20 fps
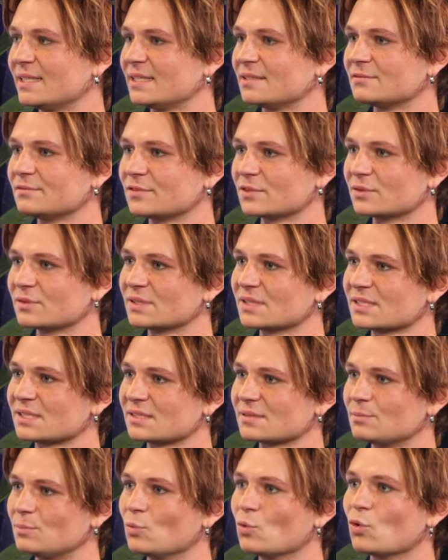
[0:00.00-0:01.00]
the influence
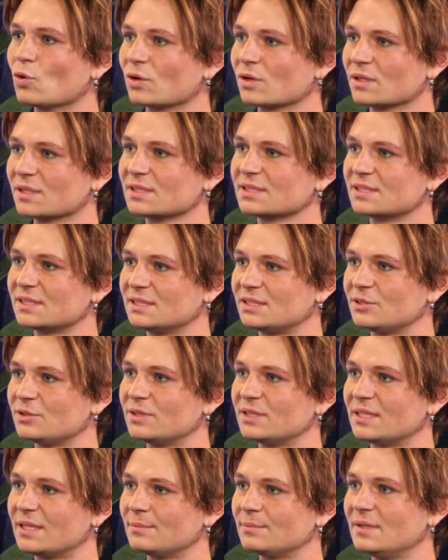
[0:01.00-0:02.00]
more to do
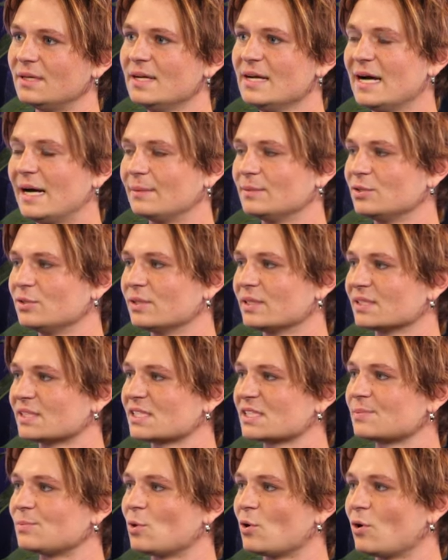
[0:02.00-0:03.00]
it. I'm doing it
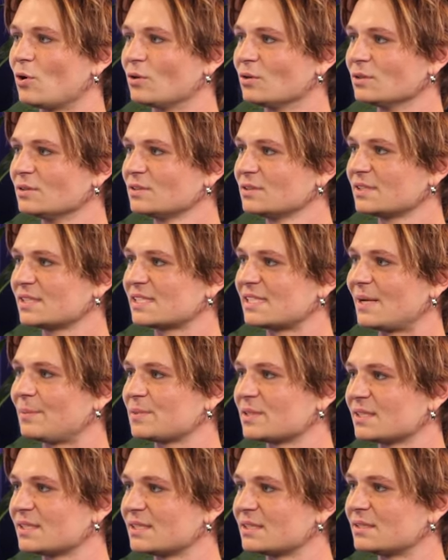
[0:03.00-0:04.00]
small
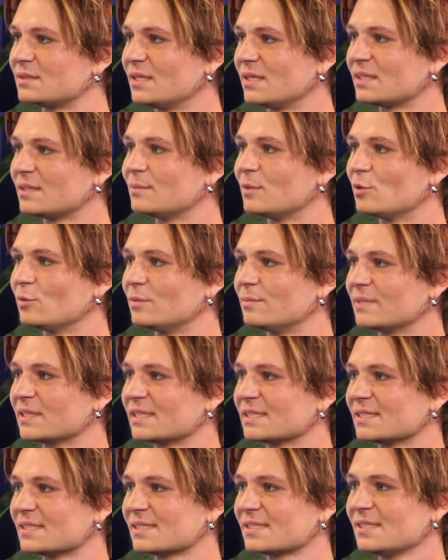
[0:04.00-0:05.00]
steps at the moment
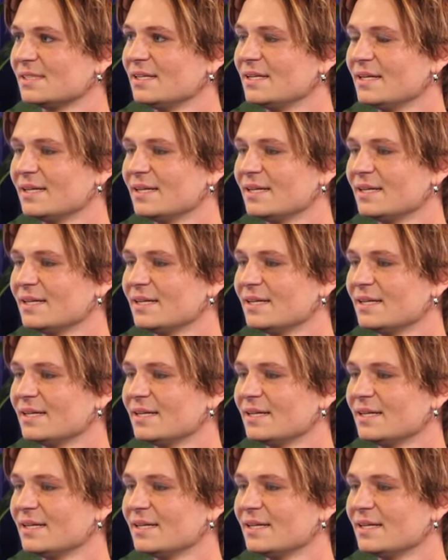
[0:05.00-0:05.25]
because